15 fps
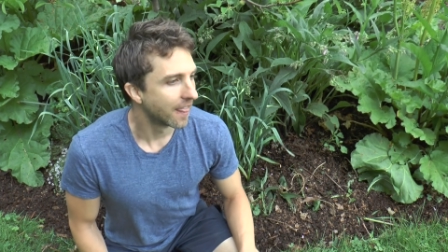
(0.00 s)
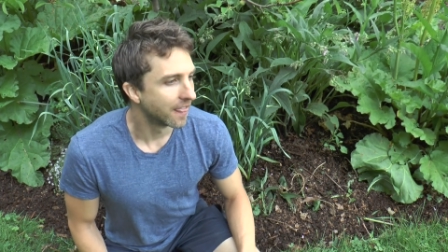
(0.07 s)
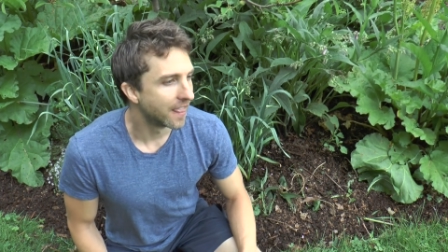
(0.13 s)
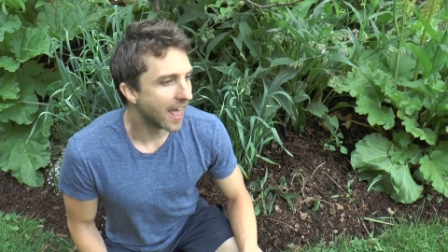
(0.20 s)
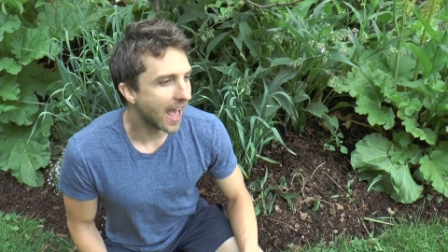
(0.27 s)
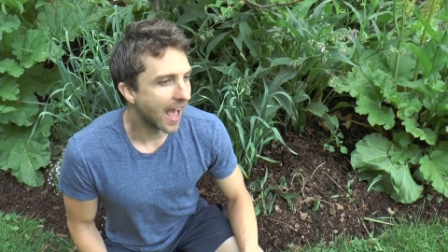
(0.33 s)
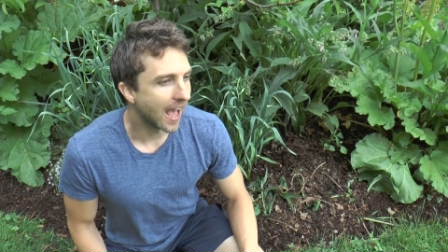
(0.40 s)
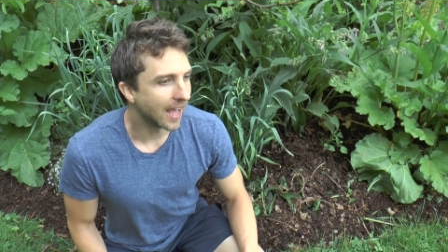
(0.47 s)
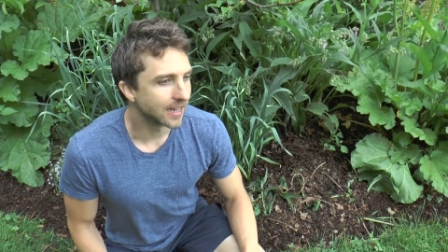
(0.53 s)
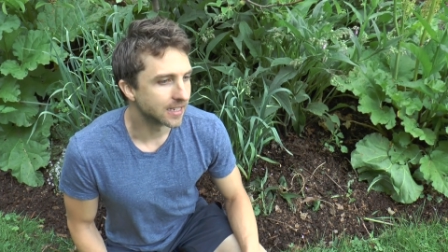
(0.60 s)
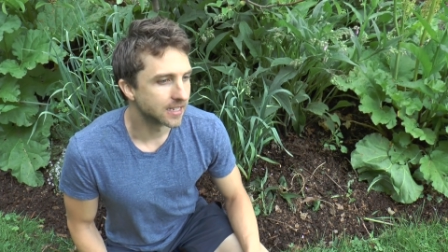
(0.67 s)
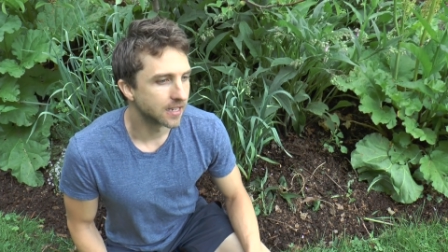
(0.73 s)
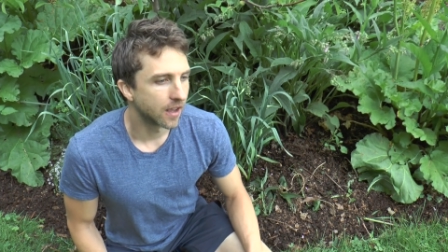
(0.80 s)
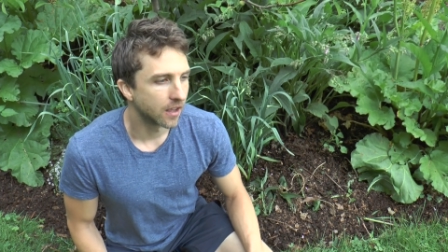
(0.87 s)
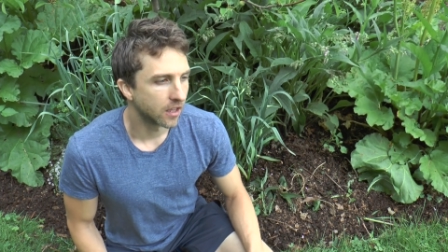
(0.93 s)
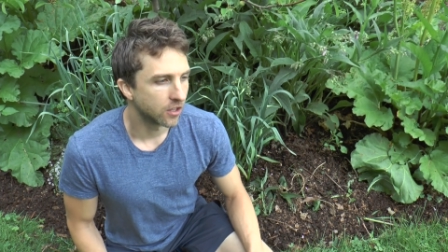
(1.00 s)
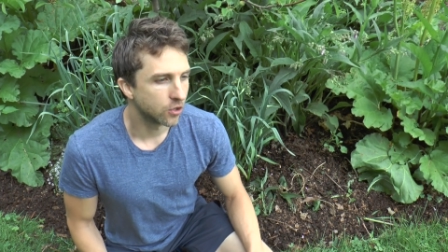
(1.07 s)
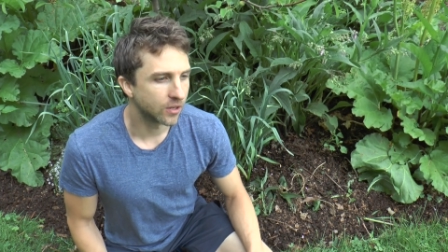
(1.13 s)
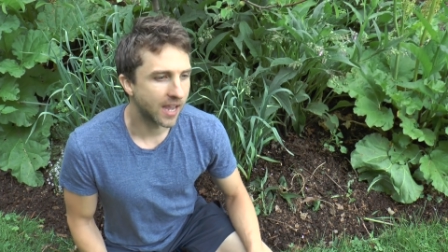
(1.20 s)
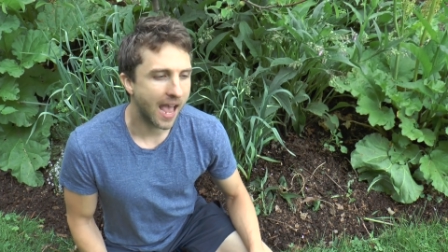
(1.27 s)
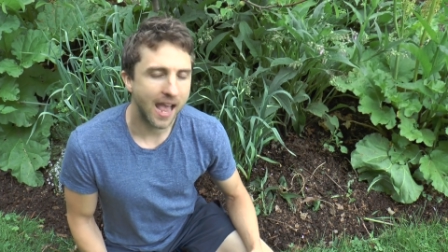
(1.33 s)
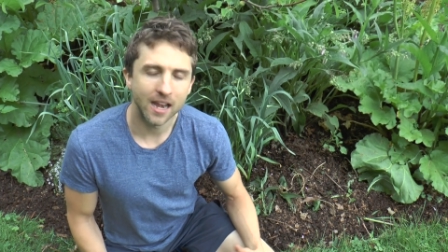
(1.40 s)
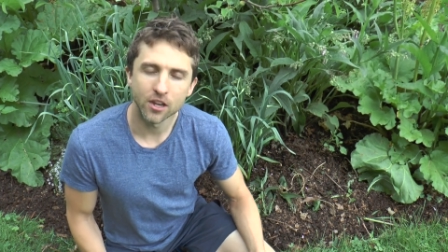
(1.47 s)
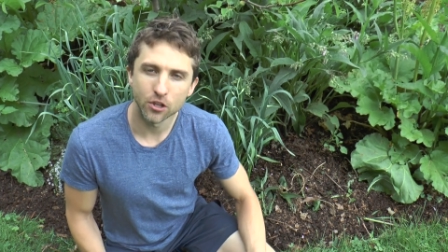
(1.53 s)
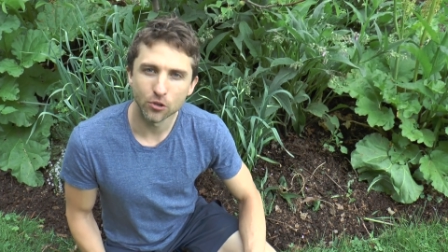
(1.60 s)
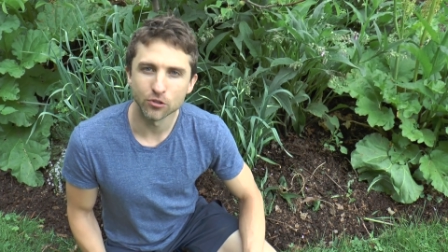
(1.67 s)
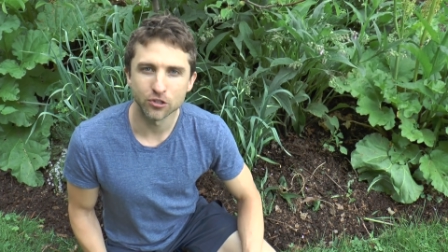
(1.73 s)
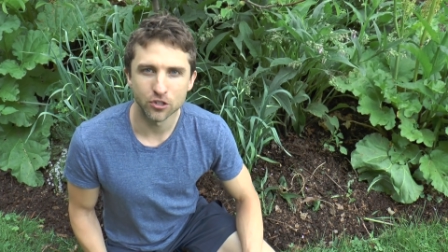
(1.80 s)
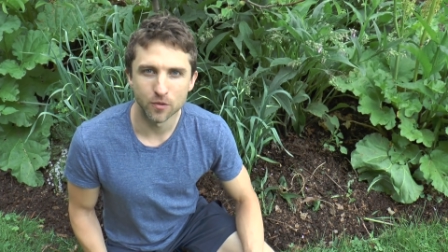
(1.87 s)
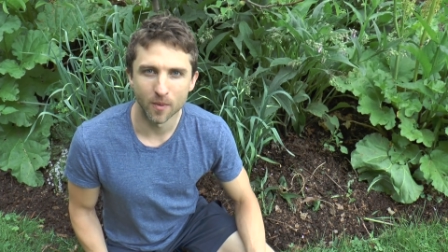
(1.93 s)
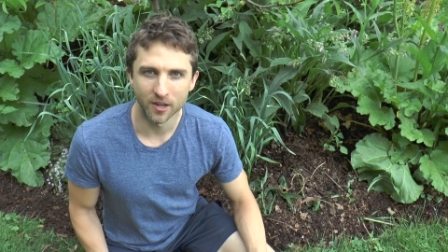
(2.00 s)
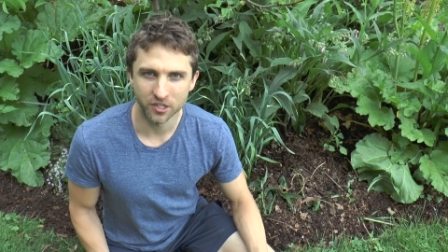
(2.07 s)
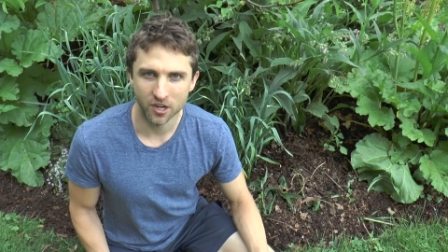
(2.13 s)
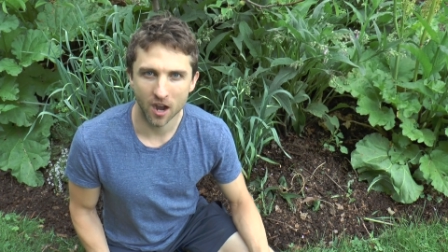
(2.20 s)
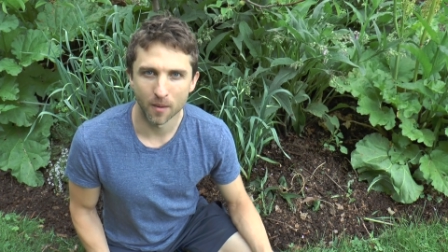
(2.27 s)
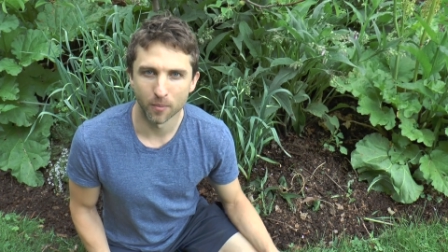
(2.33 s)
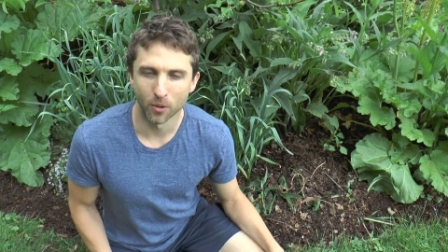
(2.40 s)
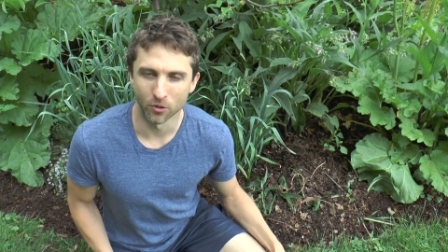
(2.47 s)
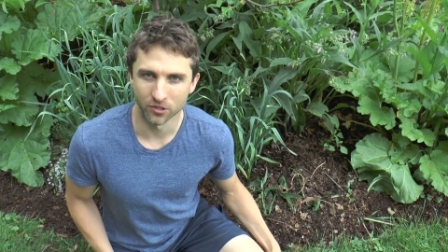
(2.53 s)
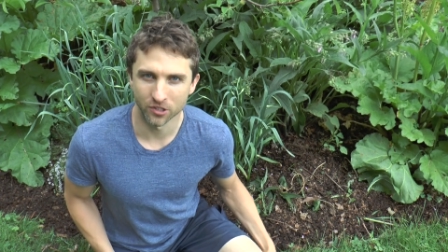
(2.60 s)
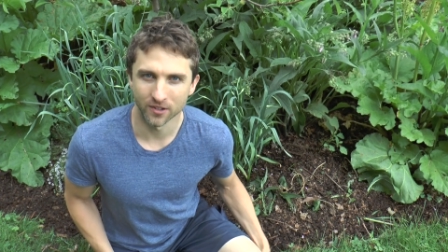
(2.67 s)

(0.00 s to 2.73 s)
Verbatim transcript: that you can use too much compost.